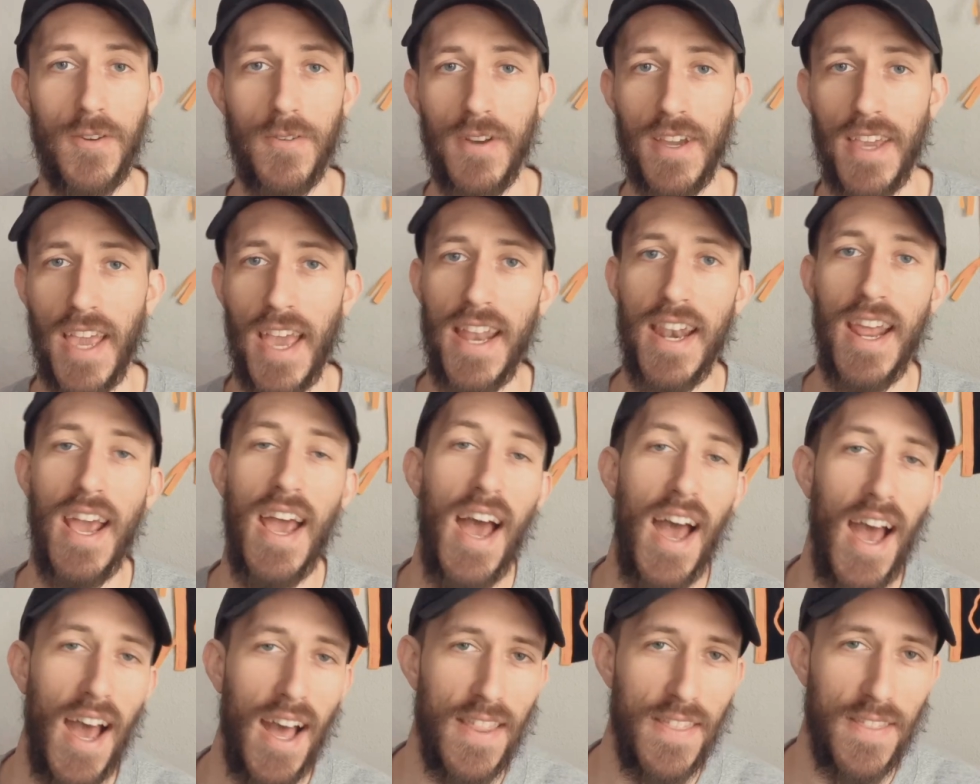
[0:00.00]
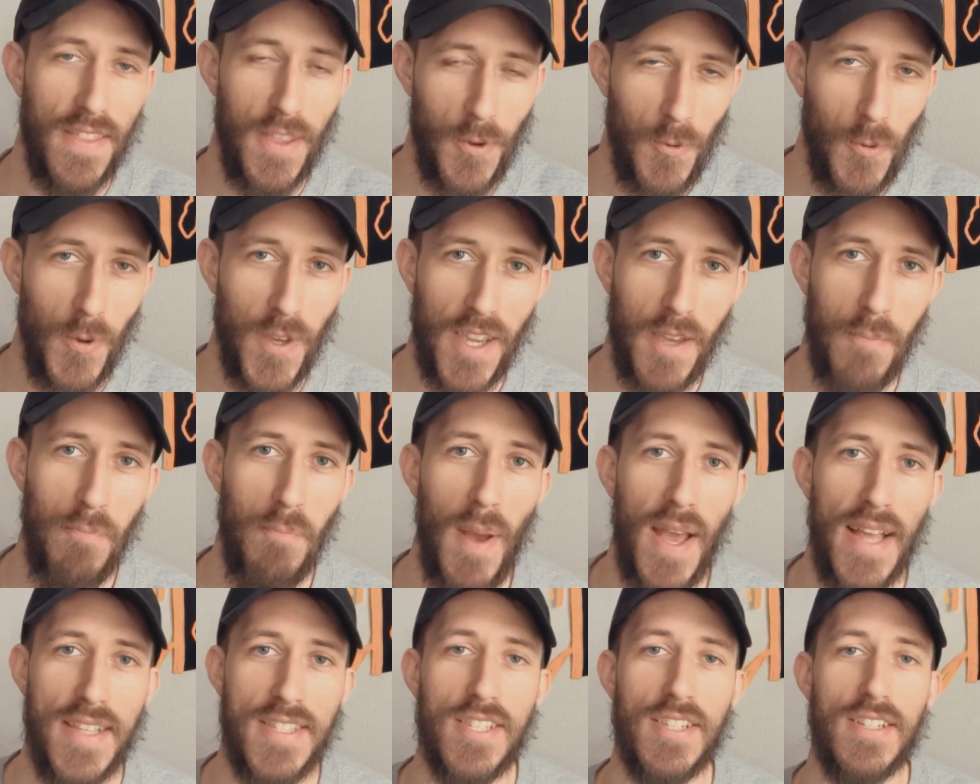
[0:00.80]
Again, I think we can
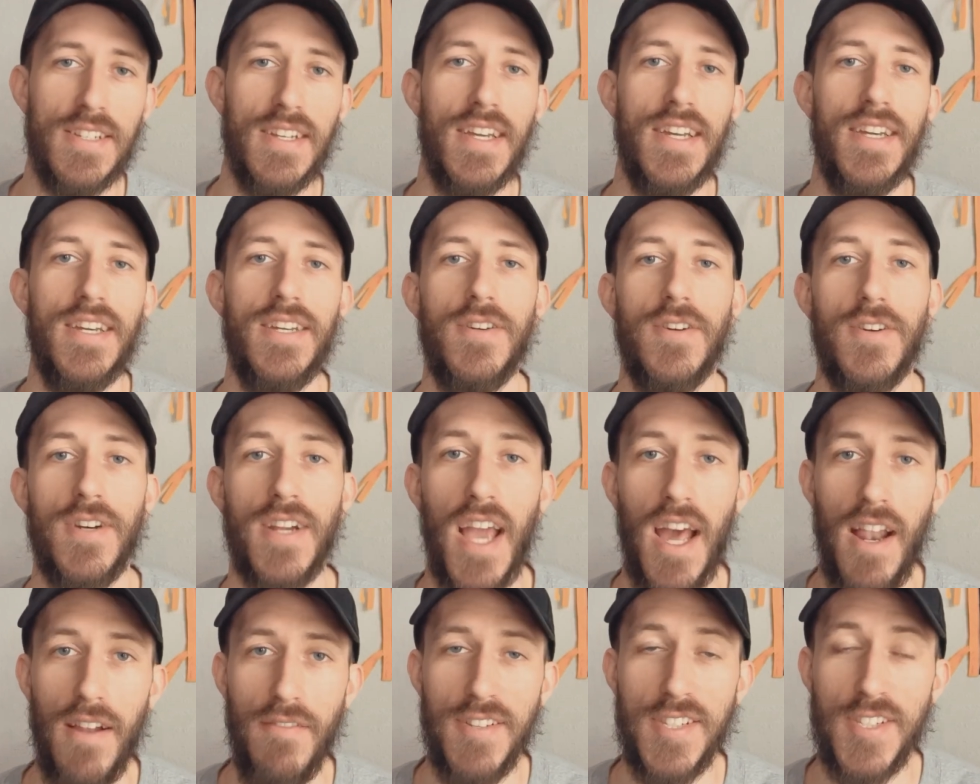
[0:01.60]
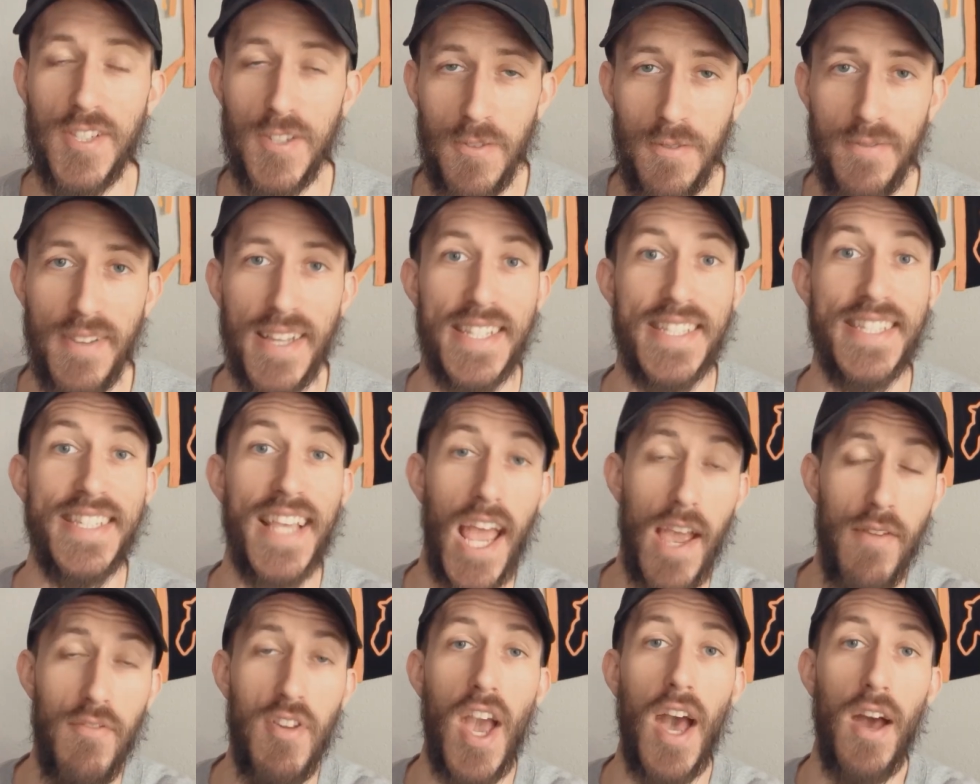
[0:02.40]
pencil in or kind of assume that
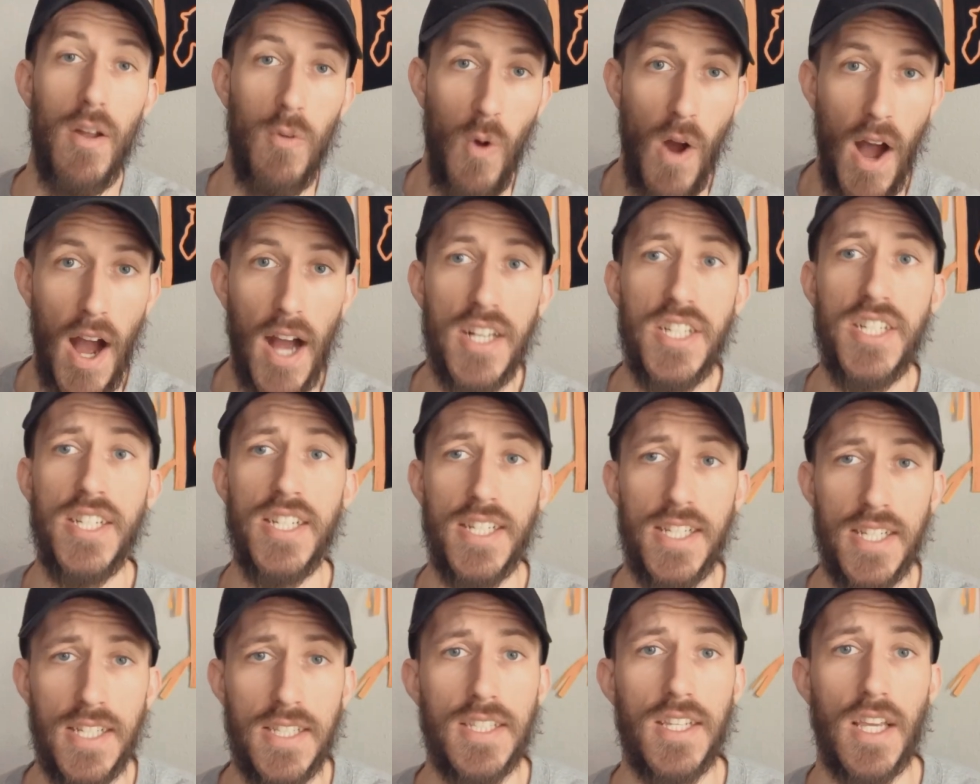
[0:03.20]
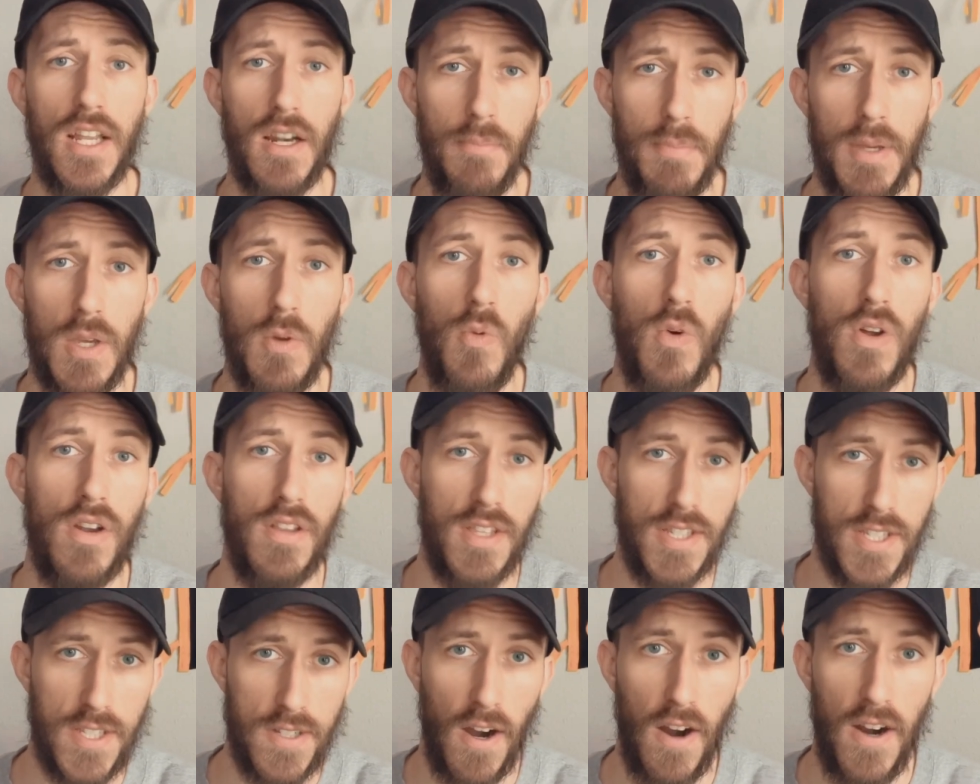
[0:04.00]
Savion Washington's going to be one of the
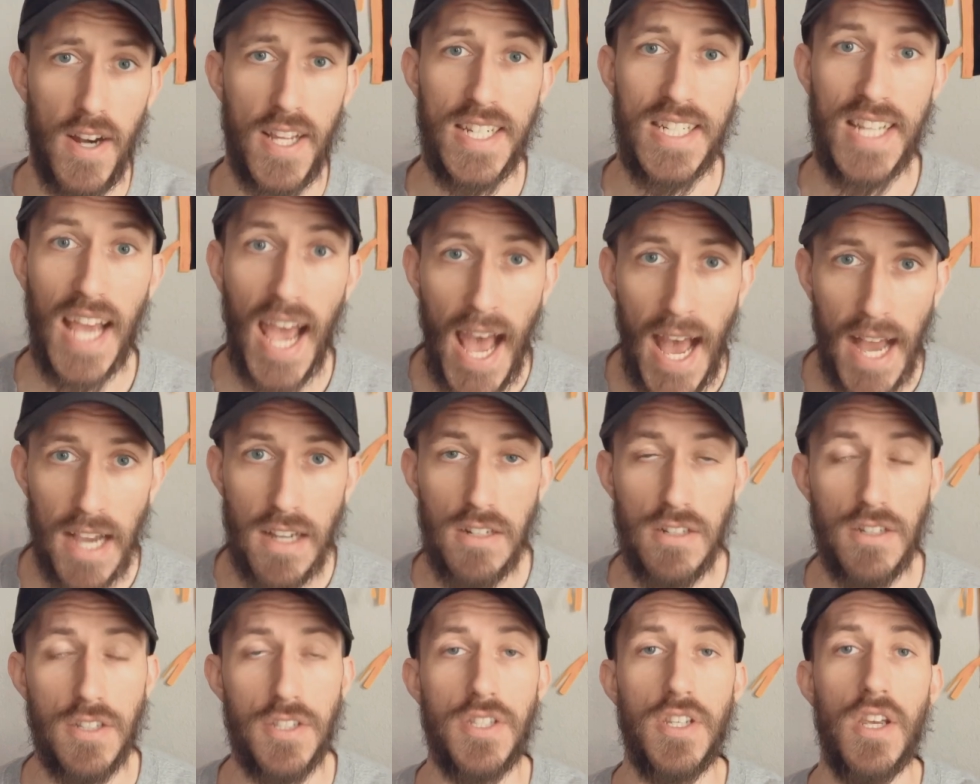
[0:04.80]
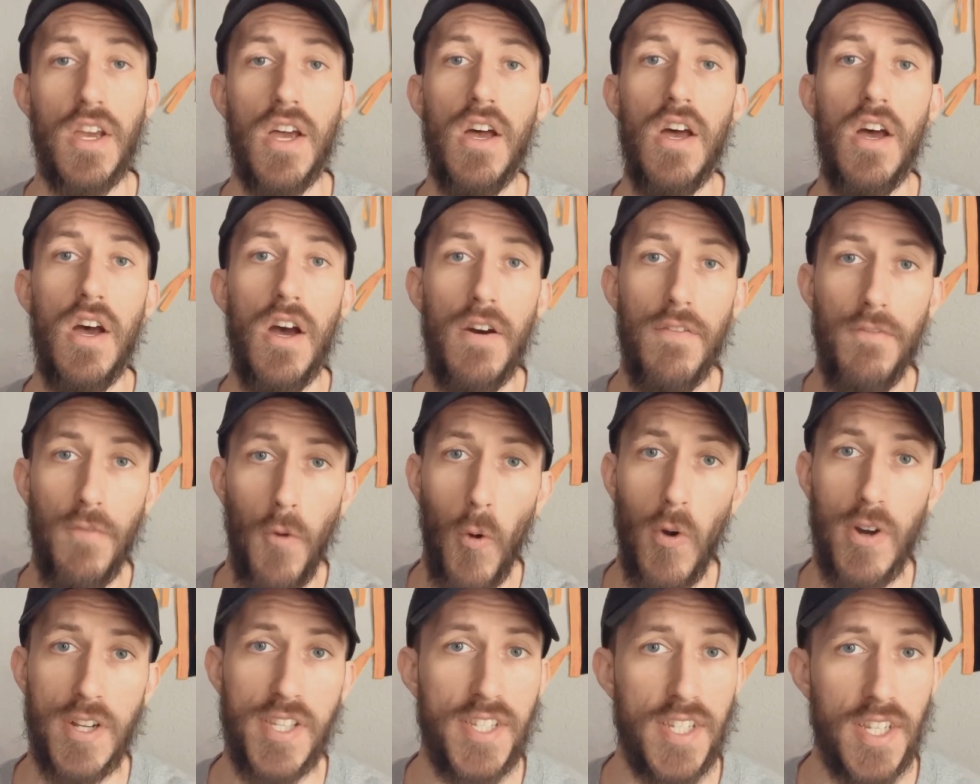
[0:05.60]
starting tackles
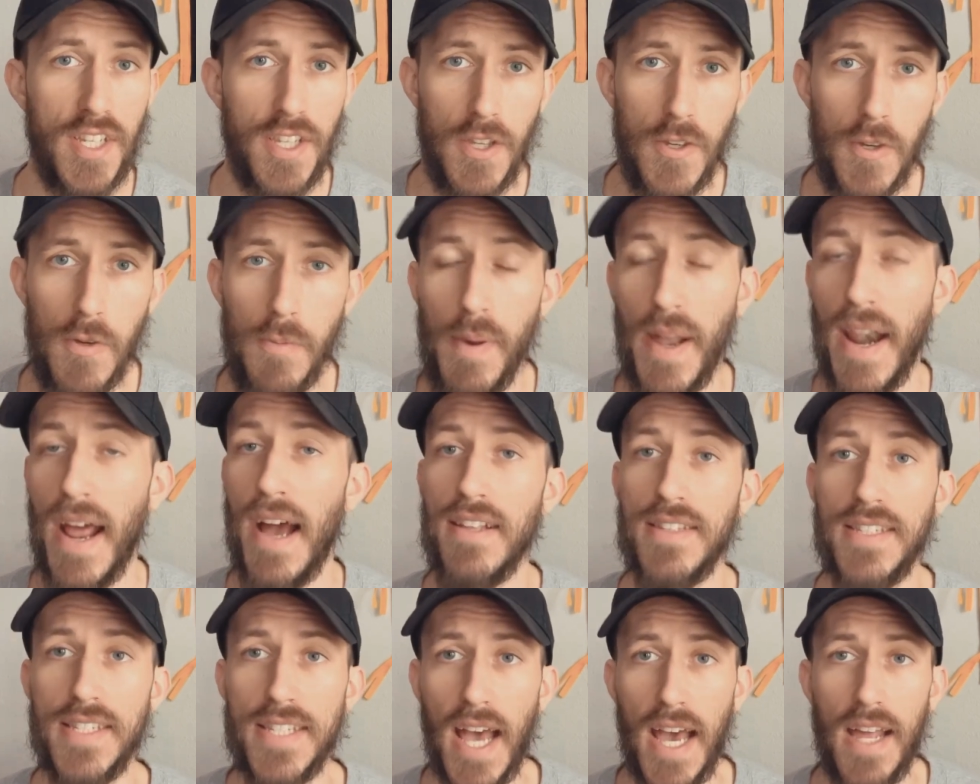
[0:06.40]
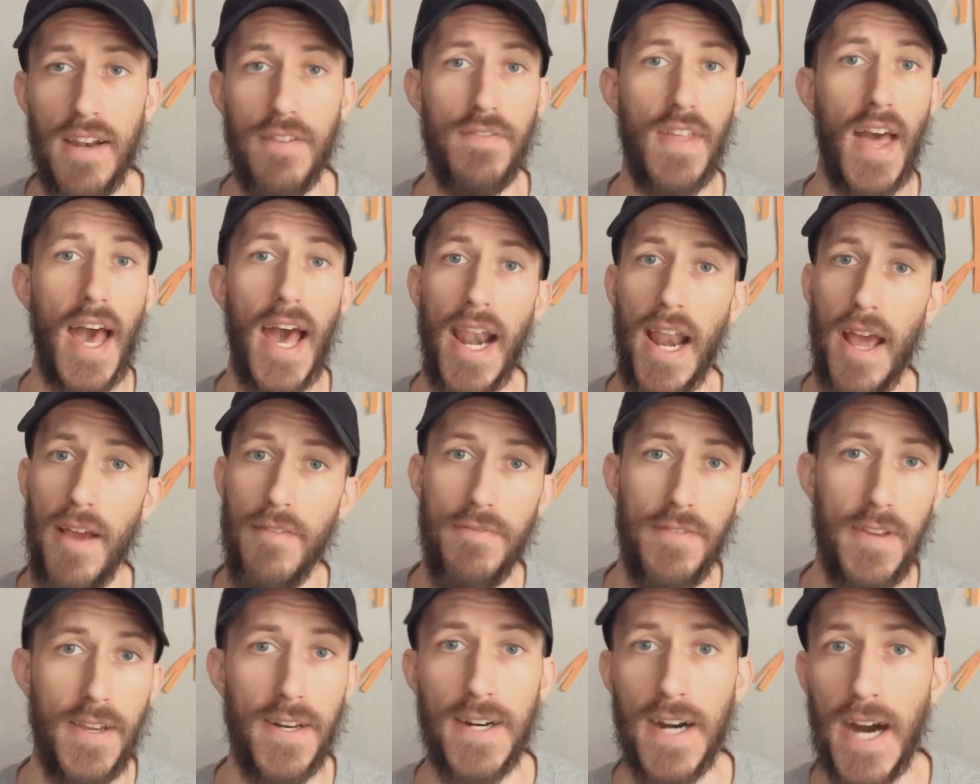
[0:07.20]
for CU. But outside of that, I
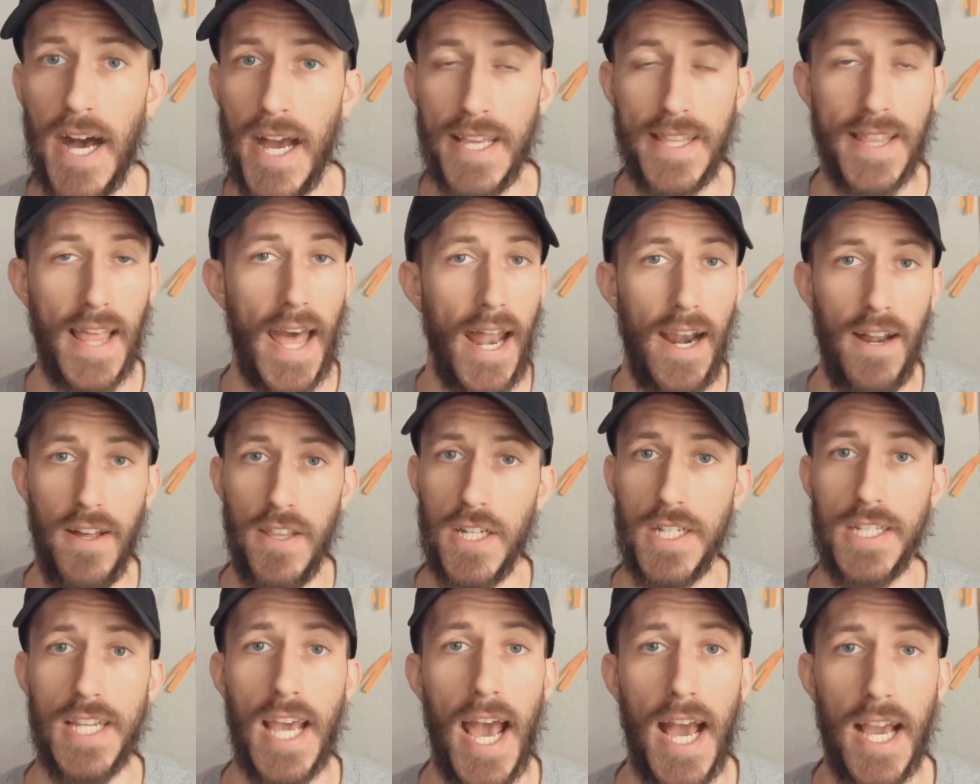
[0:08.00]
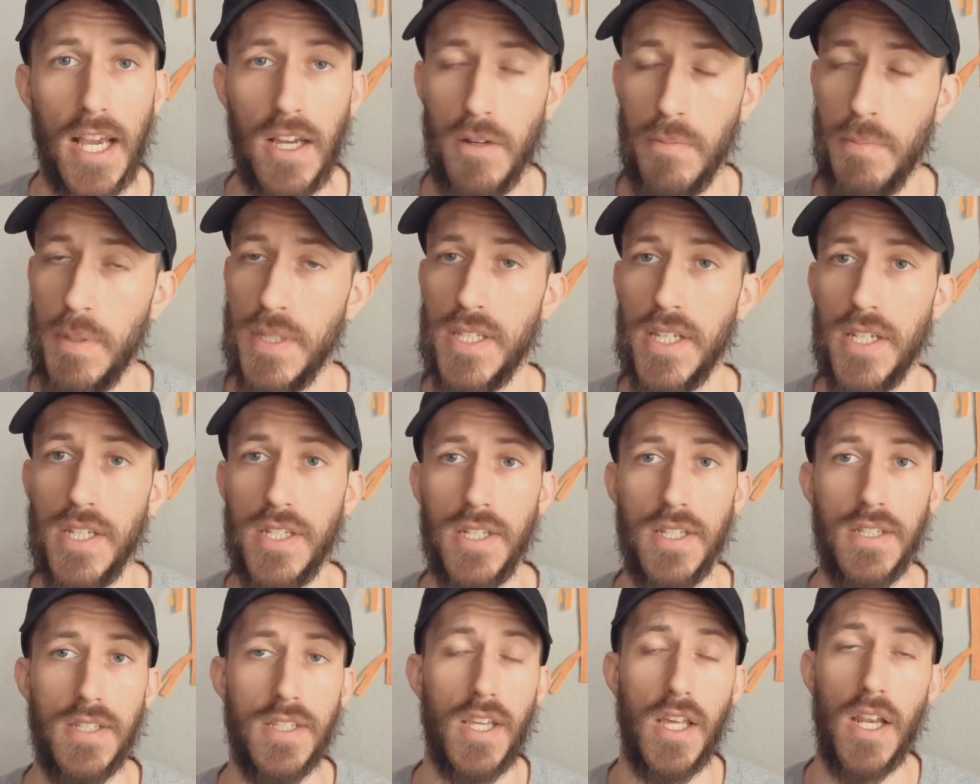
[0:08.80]
feel like that other tackle
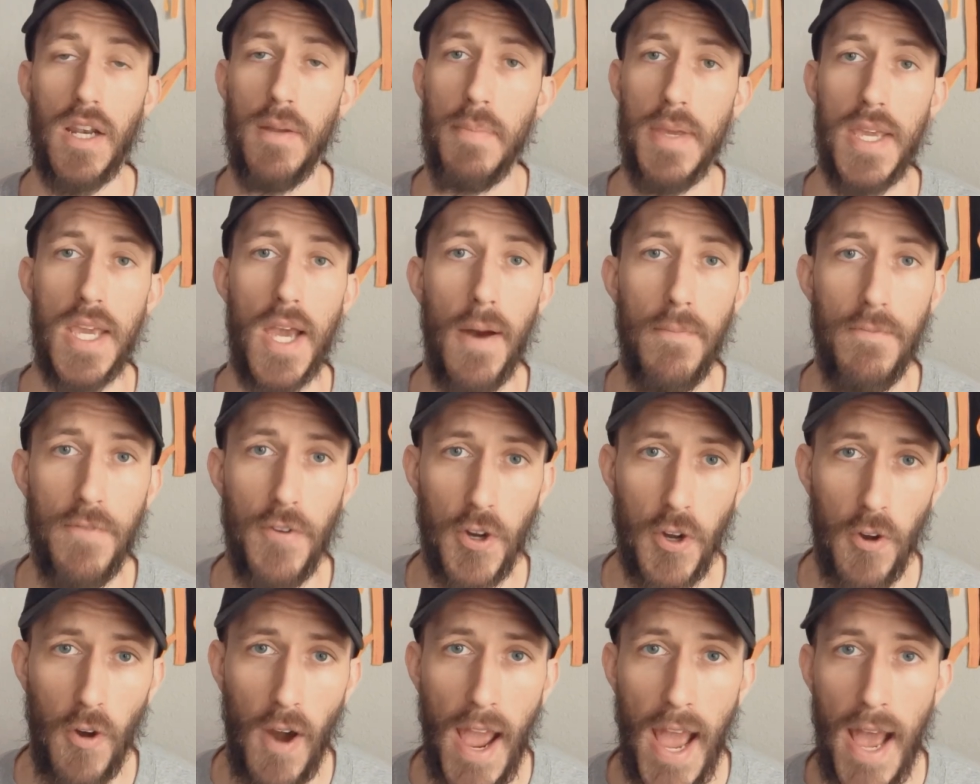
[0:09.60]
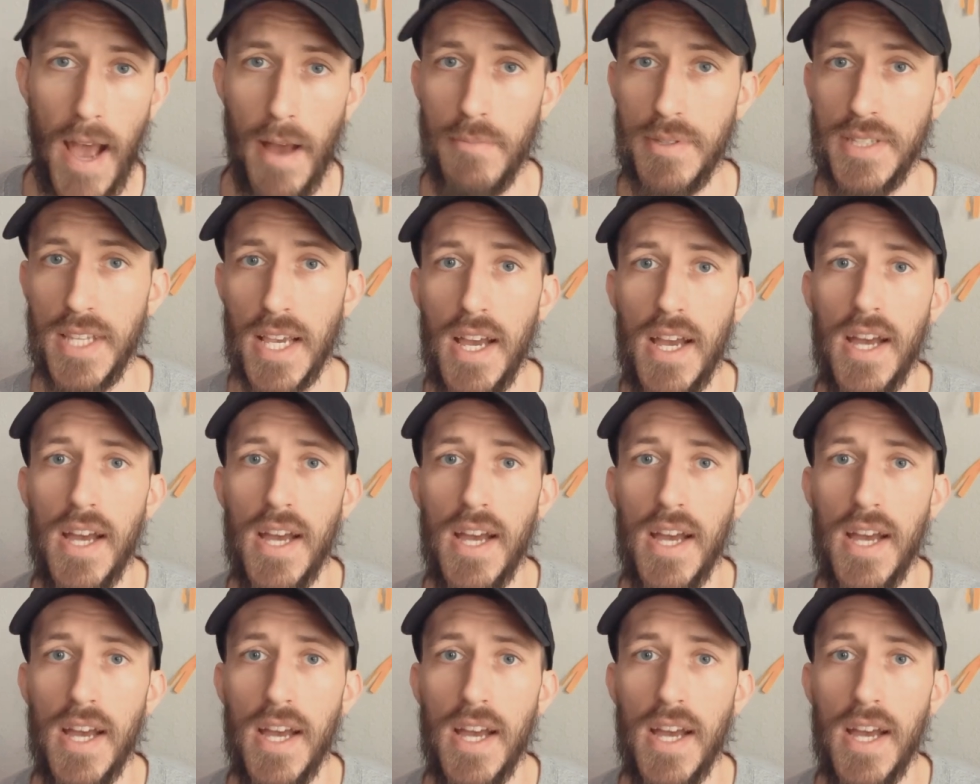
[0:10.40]
position is going to be up for grabs.